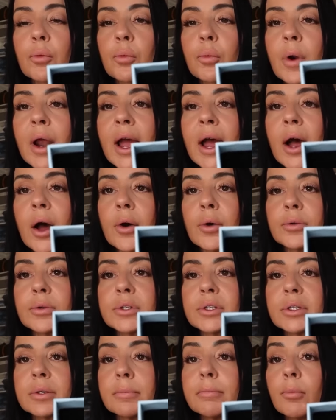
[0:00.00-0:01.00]

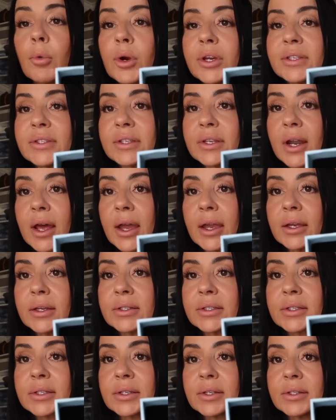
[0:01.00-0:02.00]
round
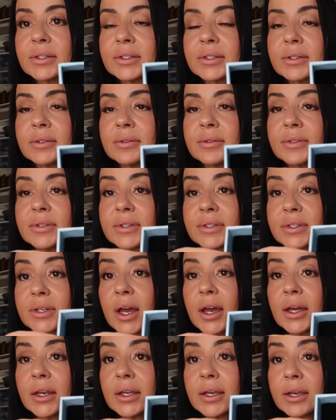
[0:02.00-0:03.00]
Moissanite
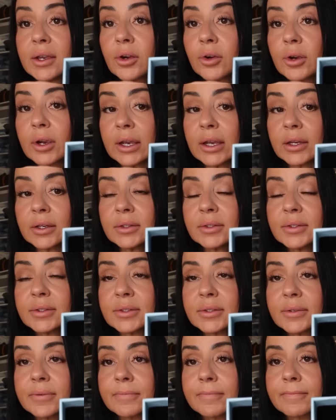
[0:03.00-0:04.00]
stud
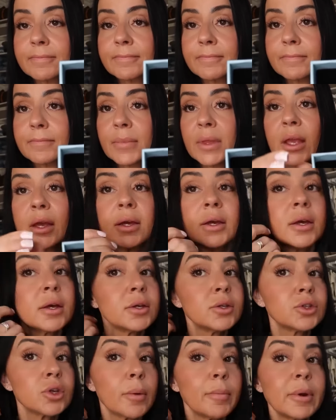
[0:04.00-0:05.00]
earrings.
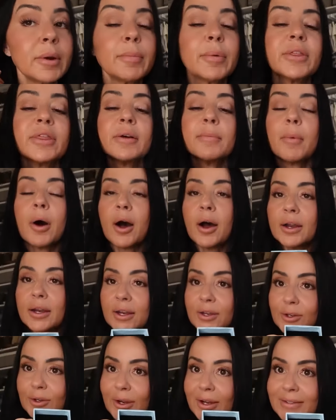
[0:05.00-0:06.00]
So I'm going to put them on
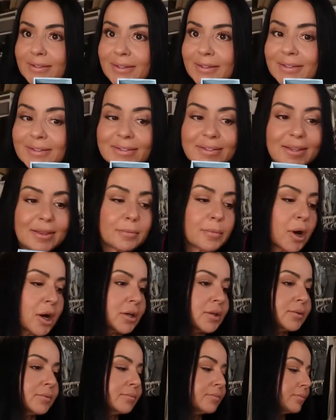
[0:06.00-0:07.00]
and you guys can see them
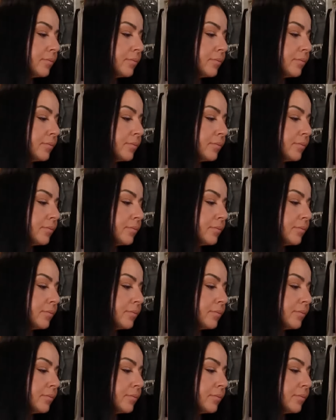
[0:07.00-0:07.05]
on.